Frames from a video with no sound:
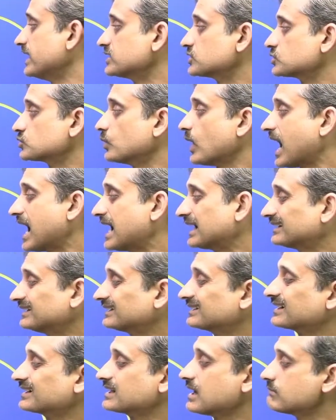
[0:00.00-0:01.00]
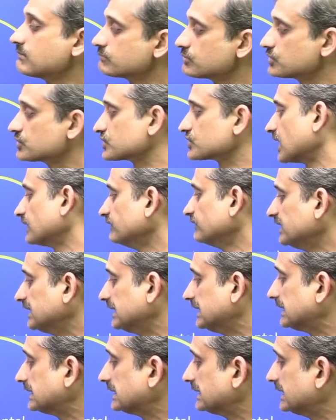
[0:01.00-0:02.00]
to handle the numbers
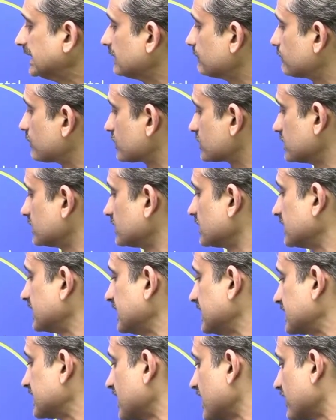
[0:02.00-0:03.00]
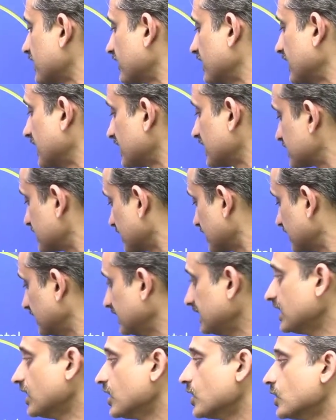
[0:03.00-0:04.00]
conveniently and present the data realistically